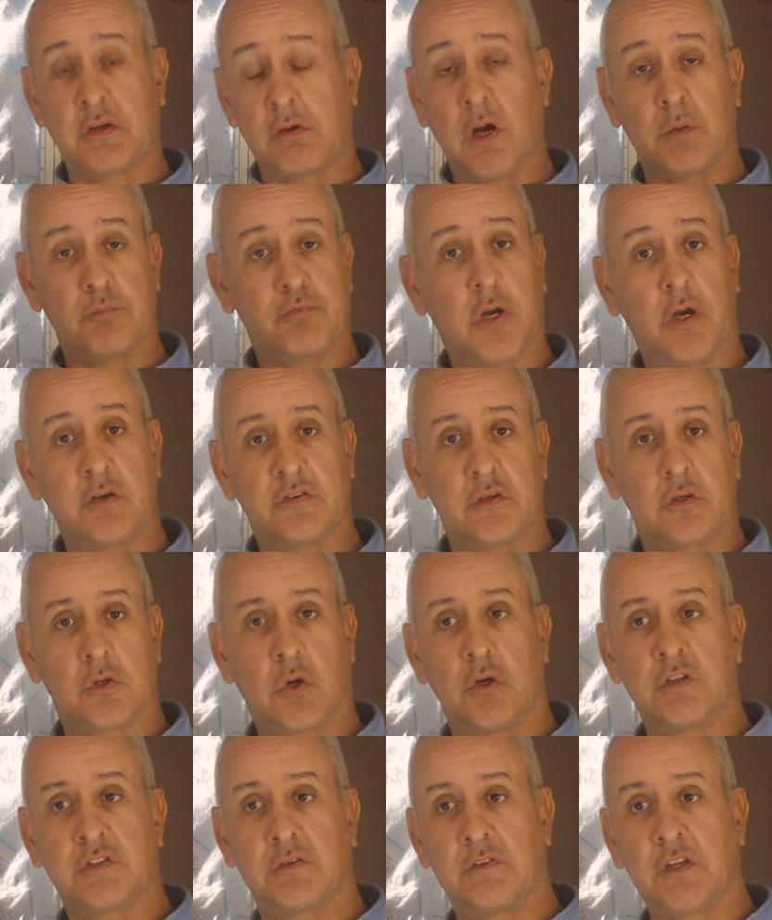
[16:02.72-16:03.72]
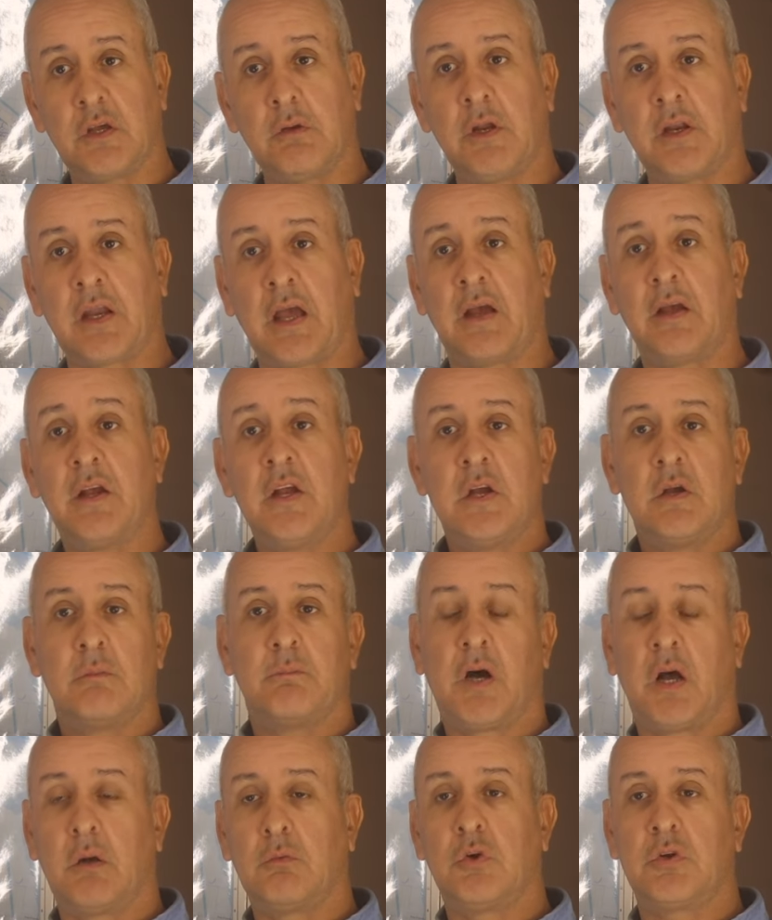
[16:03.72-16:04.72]
There are pros and cons of doing that,
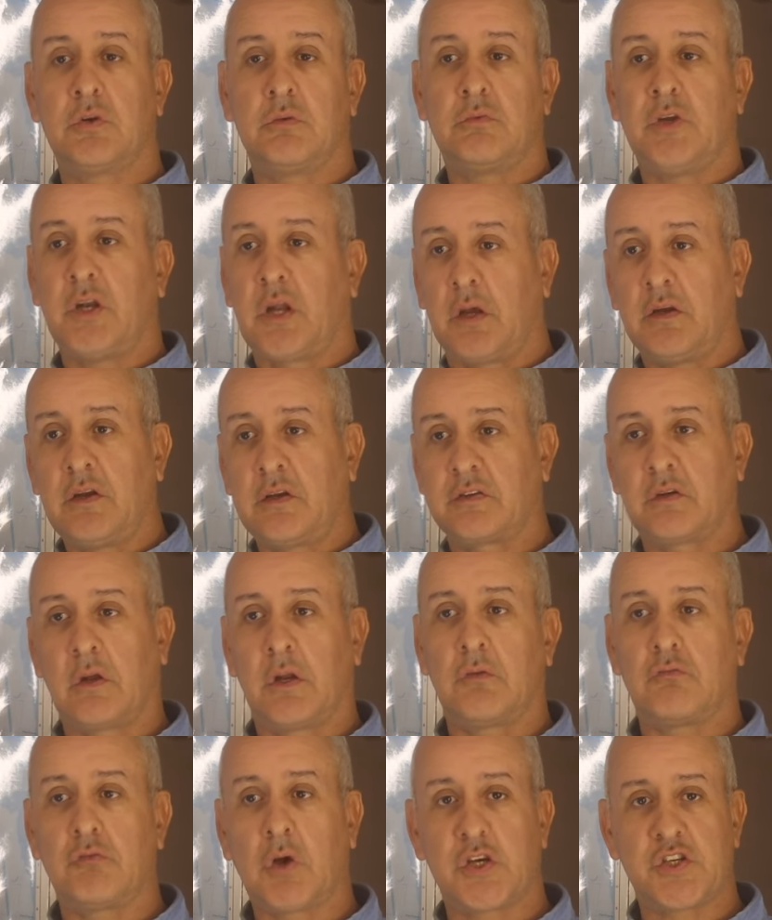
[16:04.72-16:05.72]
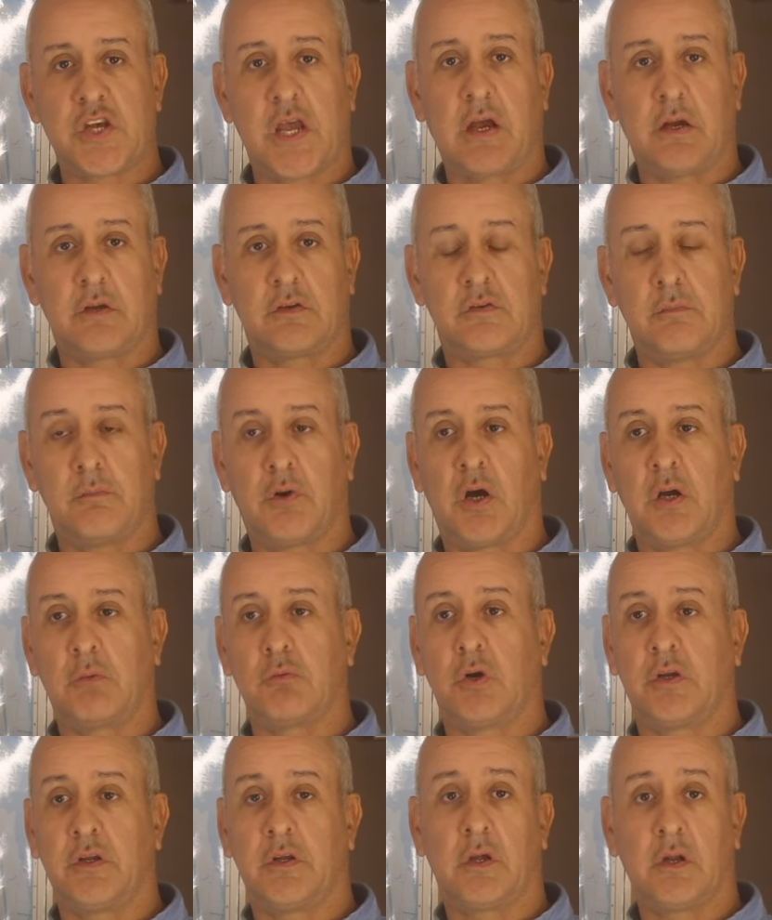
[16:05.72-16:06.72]
but I wouldn't, you know, necessarily rush out to buy
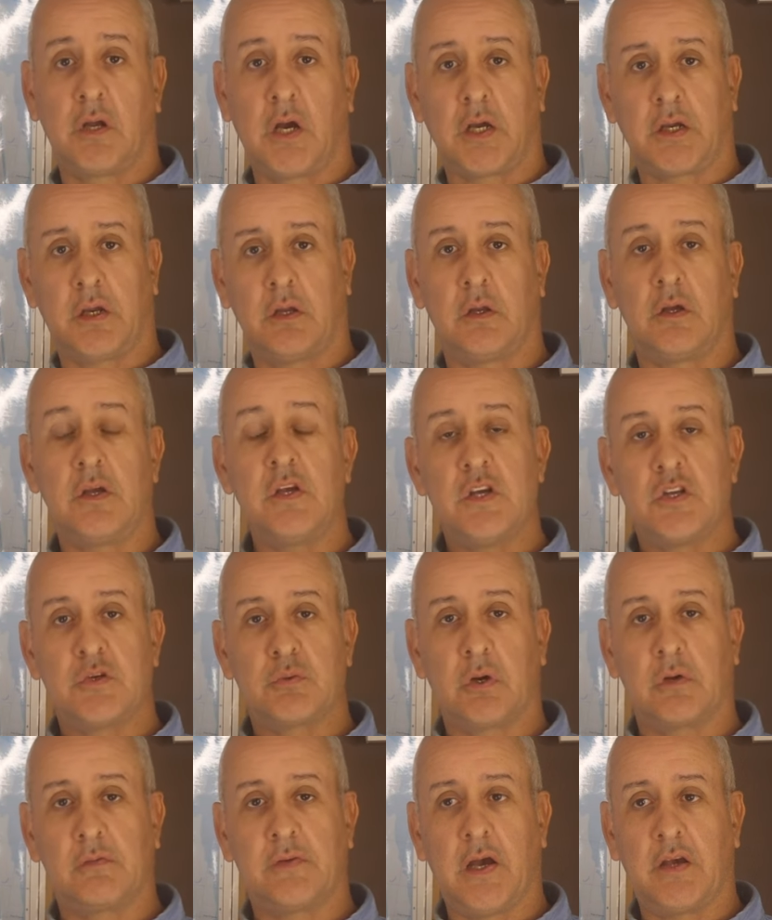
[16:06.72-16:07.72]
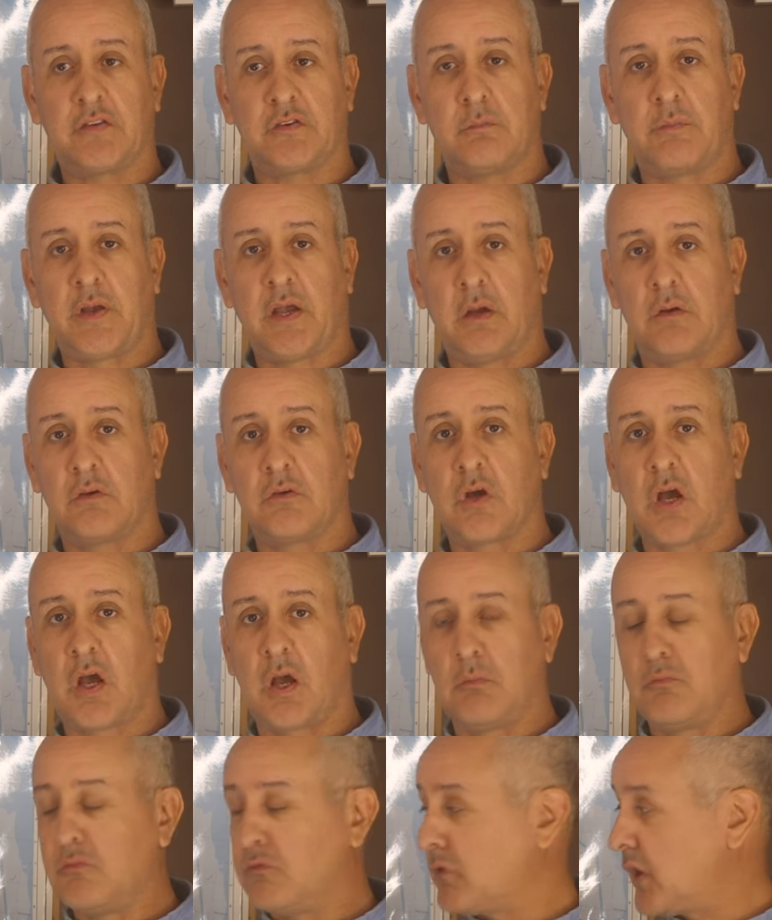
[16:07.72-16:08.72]
one. You could argue the 12,000 pound
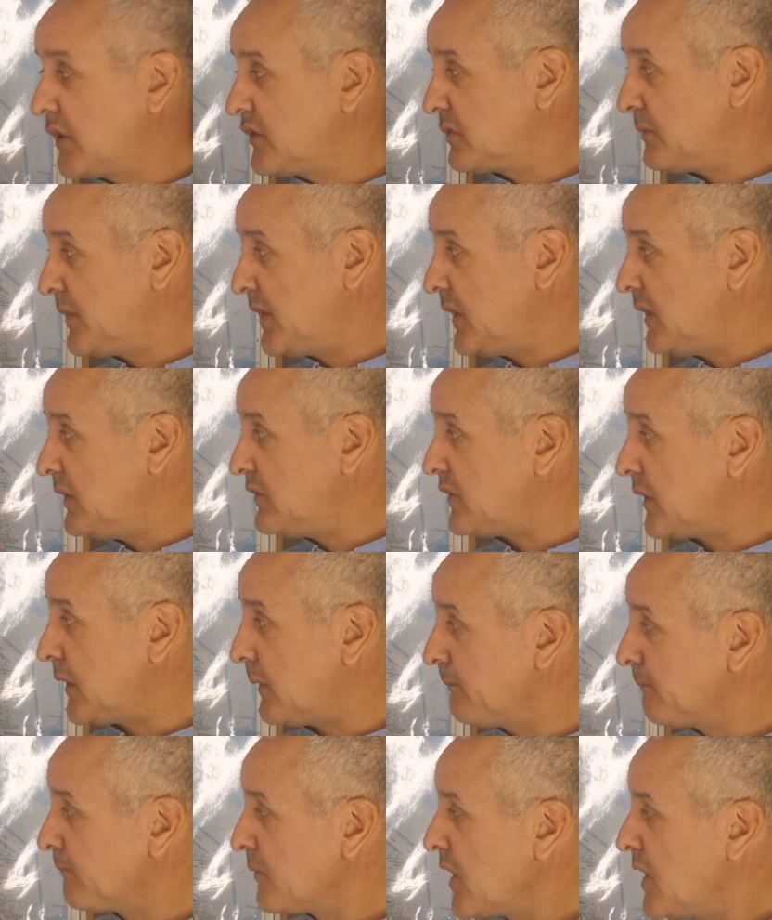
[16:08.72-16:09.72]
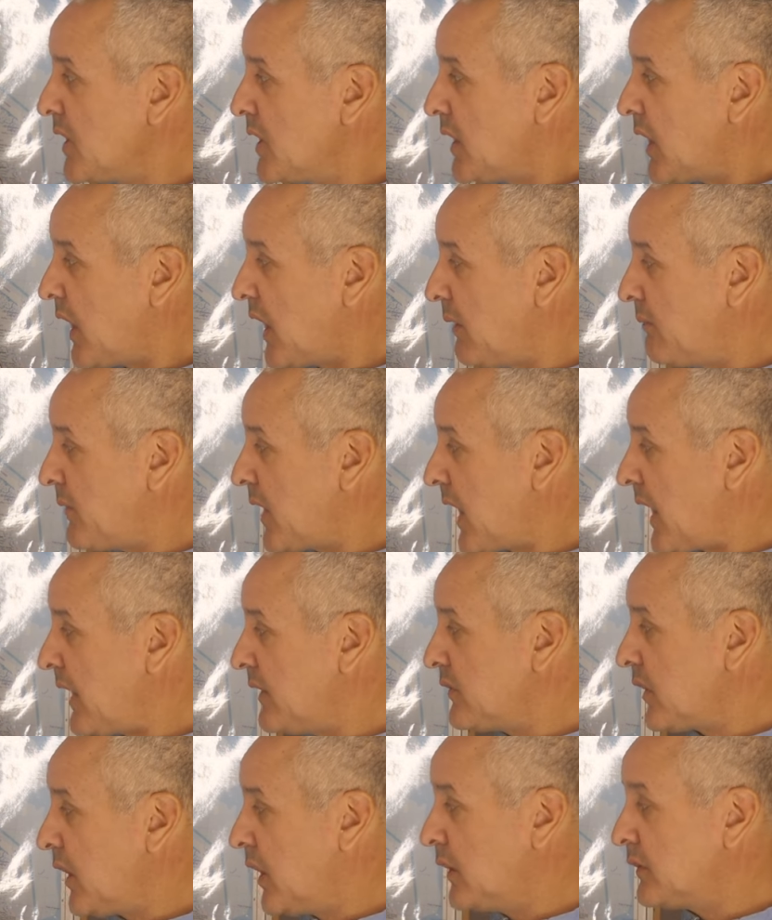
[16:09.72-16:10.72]
runs a bit easier.
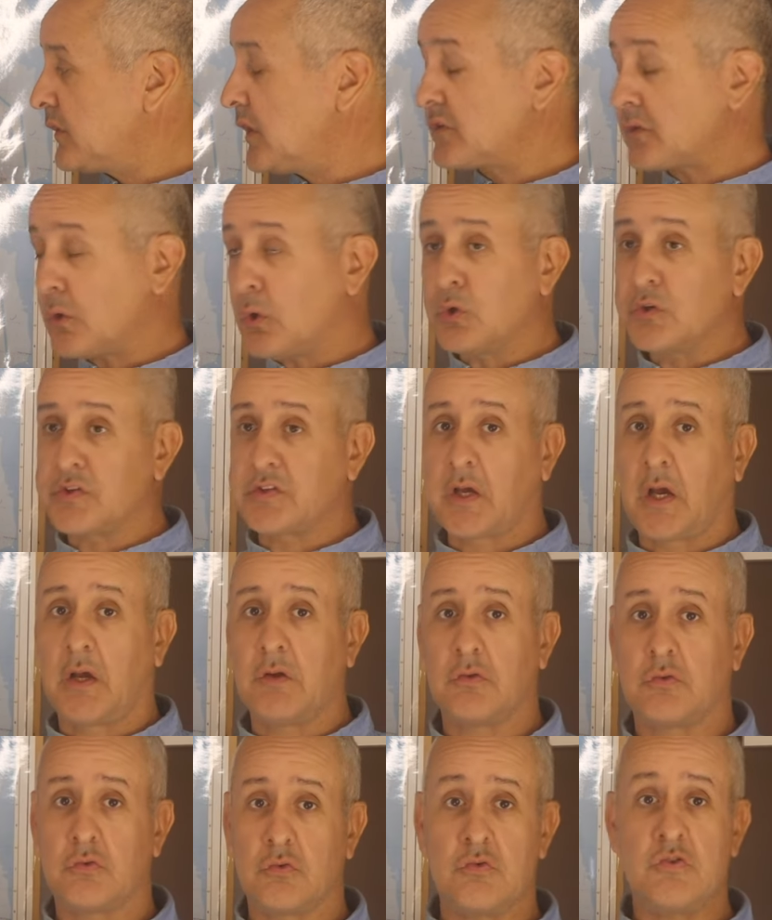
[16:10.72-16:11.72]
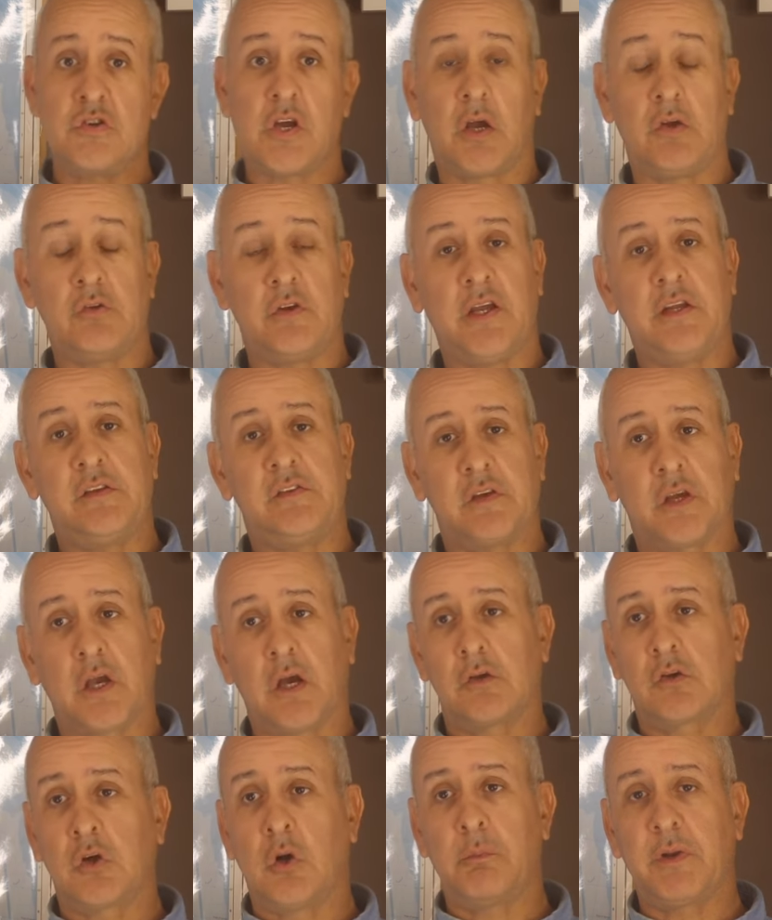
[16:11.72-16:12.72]
And there's also no need to
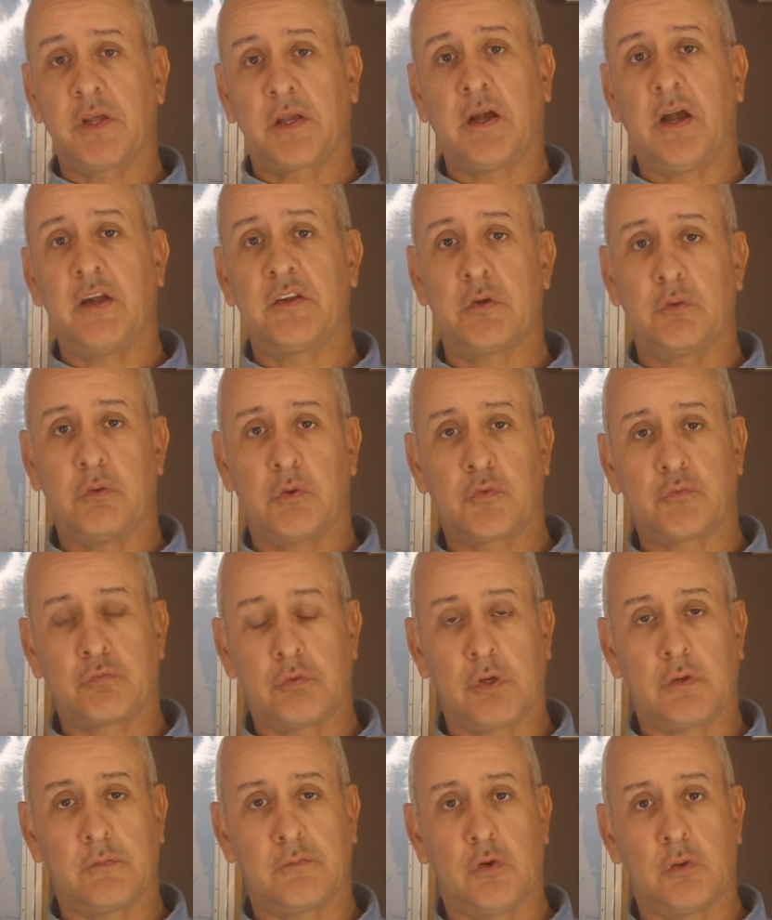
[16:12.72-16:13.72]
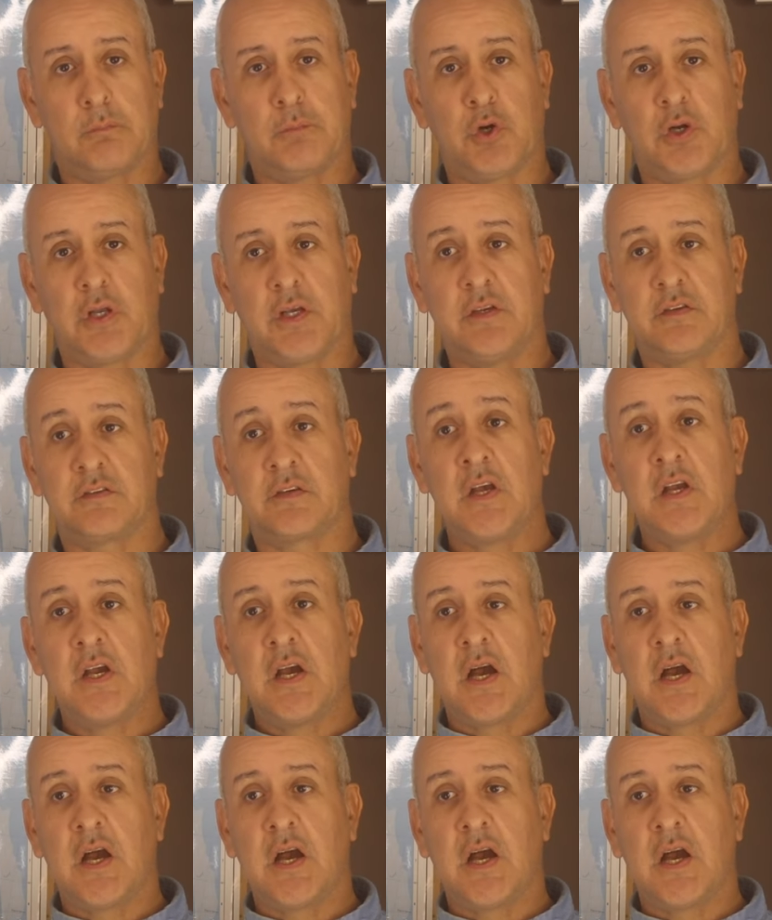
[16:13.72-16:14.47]
go complicated with three or four pulleys